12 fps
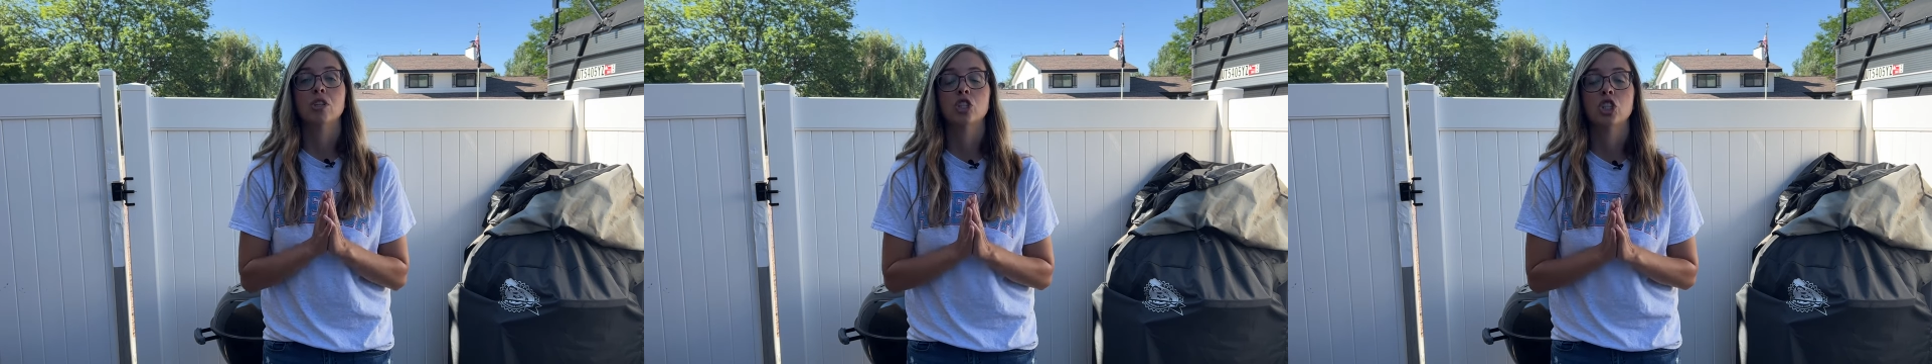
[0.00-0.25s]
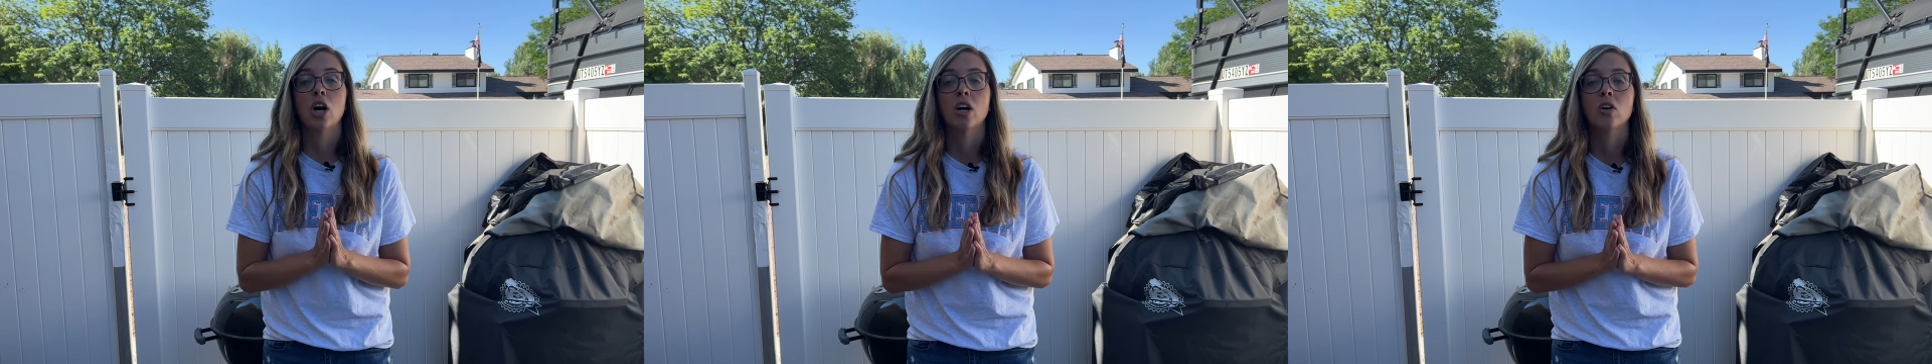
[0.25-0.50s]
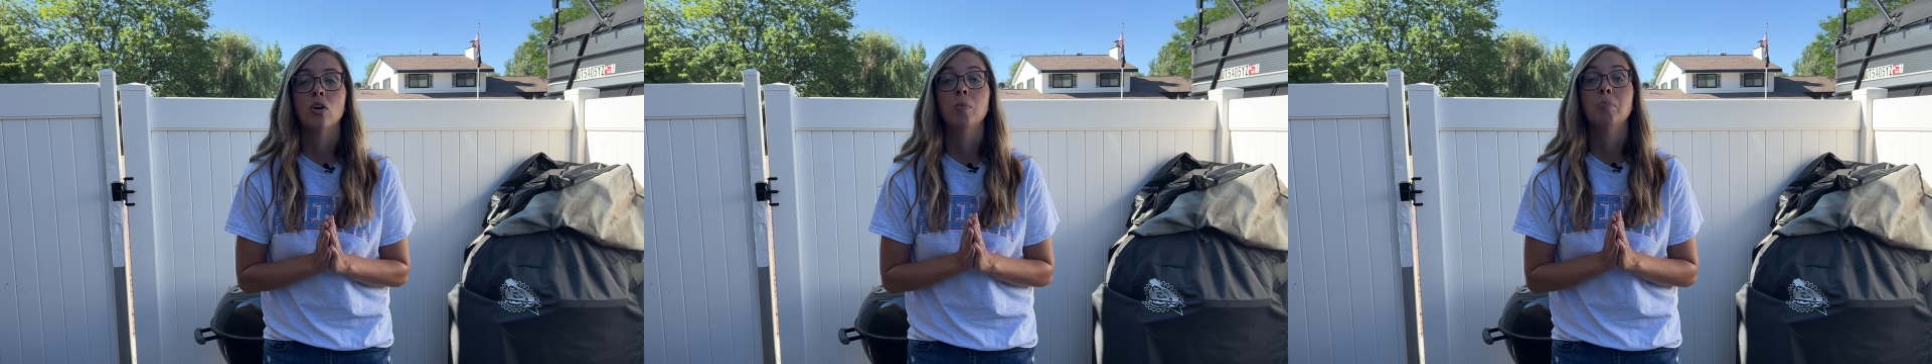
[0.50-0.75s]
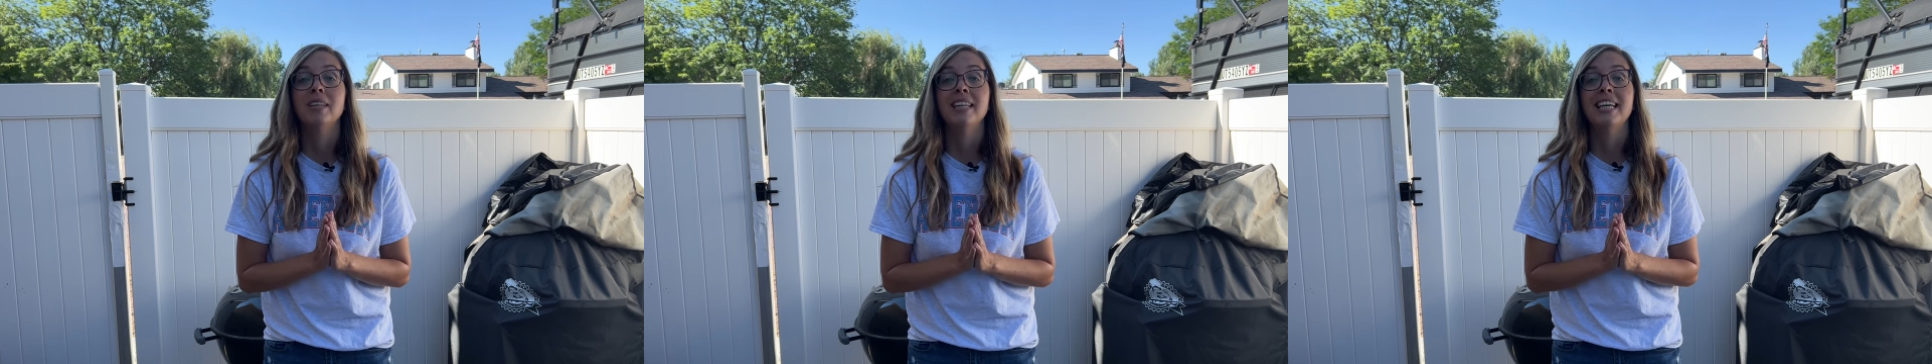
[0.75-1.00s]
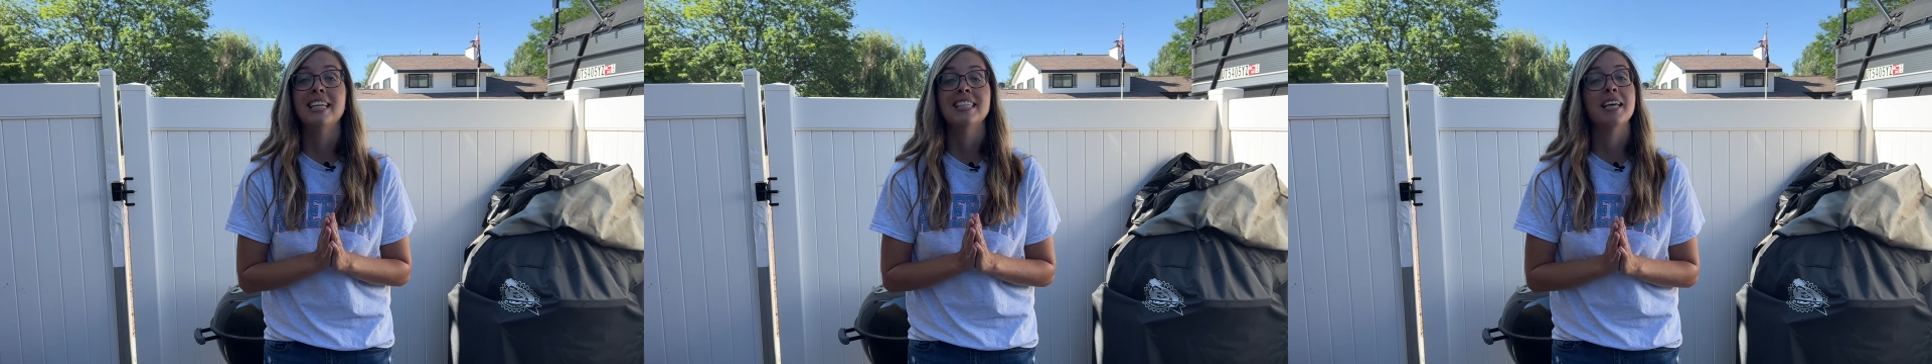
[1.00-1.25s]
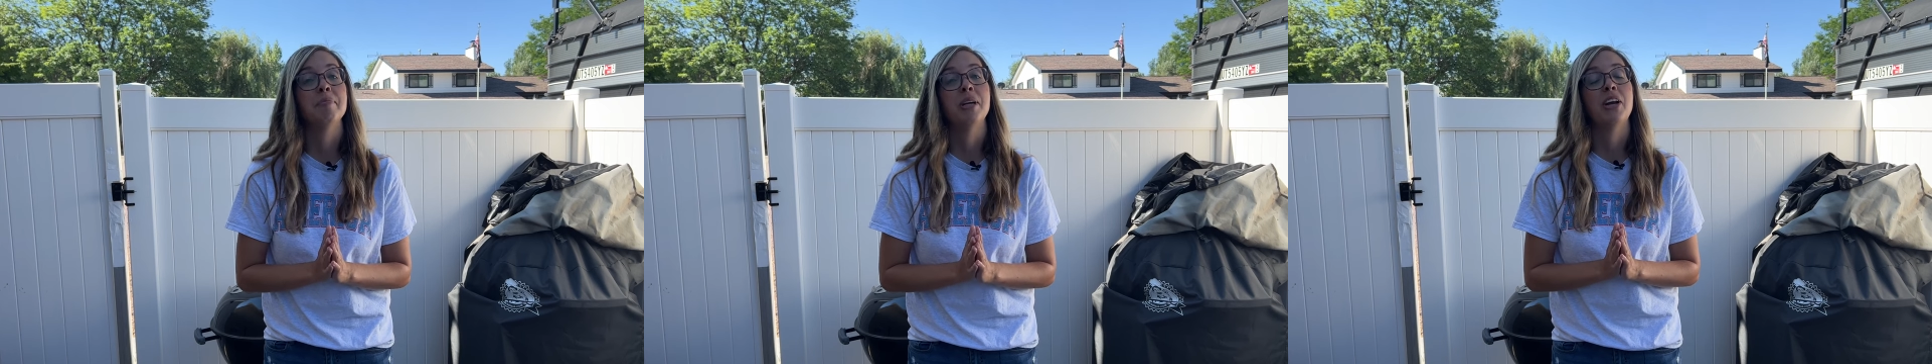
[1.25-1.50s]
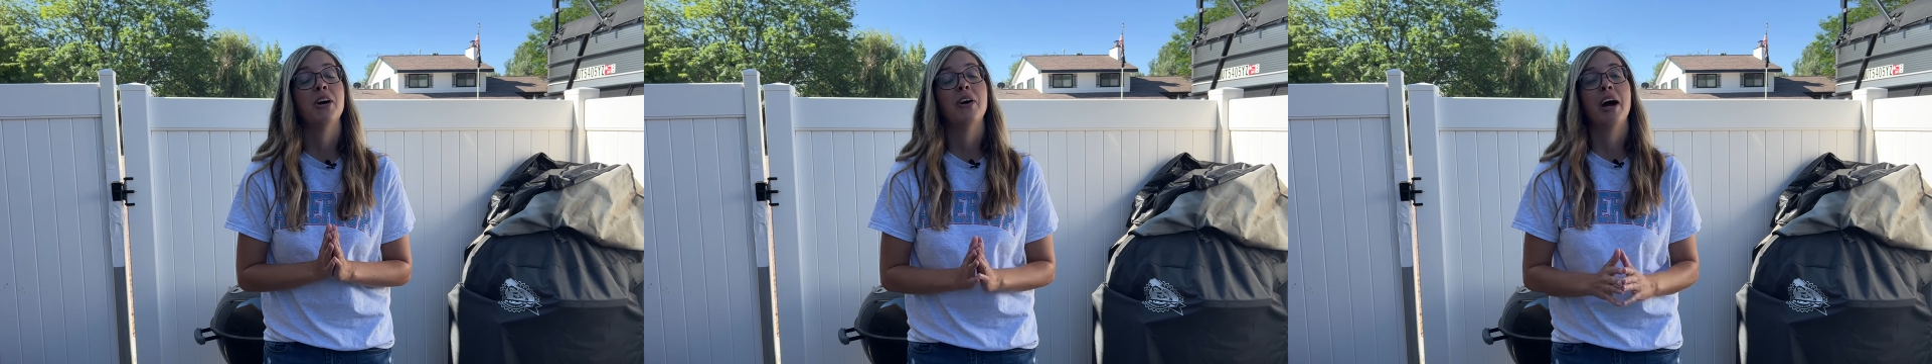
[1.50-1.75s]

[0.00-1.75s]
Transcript: charcoal, please let me know.